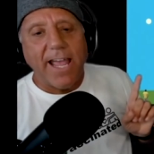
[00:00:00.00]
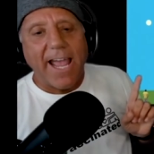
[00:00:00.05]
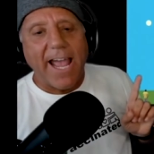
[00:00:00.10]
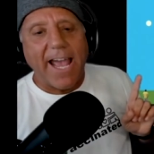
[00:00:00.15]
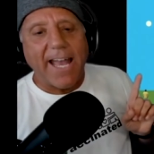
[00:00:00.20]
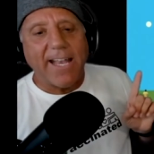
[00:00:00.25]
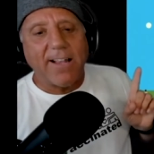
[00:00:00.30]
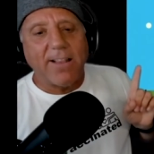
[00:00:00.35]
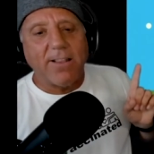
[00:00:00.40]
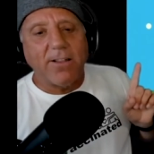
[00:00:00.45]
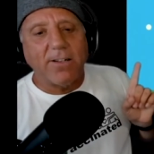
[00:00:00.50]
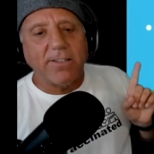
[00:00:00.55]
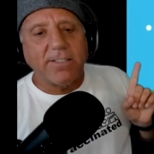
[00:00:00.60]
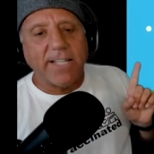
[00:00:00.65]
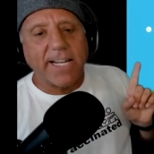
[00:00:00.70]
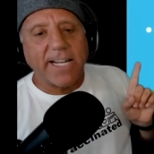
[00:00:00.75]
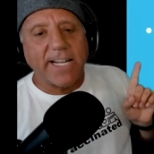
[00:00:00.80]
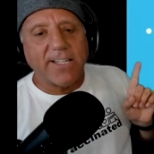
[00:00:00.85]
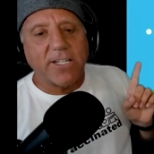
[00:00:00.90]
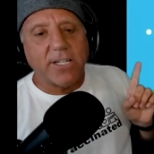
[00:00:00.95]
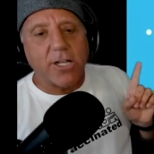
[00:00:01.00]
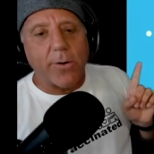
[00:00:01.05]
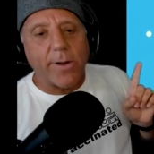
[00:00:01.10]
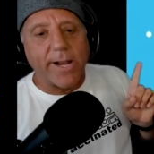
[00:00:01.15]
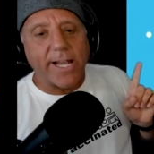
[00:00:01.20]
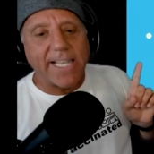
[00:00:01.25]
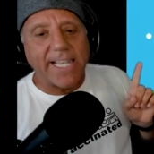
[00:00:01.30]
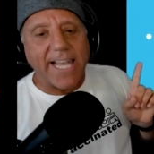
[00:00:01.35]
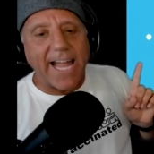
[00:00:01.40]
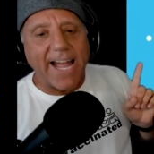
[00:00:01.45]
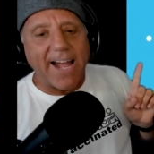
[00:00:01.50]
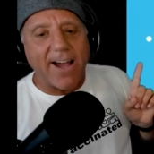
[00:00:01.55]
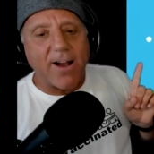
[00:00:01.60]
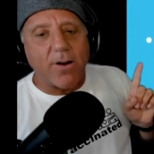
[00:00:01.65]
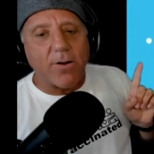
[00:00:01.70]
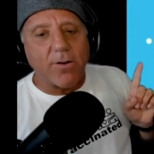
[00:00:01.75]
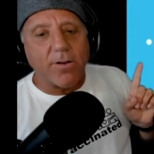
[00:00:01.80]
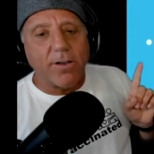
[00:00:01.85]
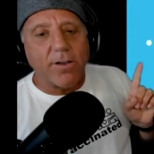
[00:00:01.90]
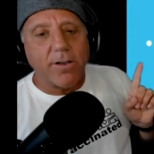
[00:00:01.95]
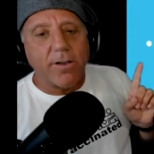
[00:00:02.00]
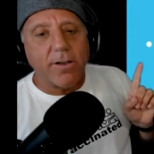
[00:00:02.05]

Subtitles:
and it looks like it's going down,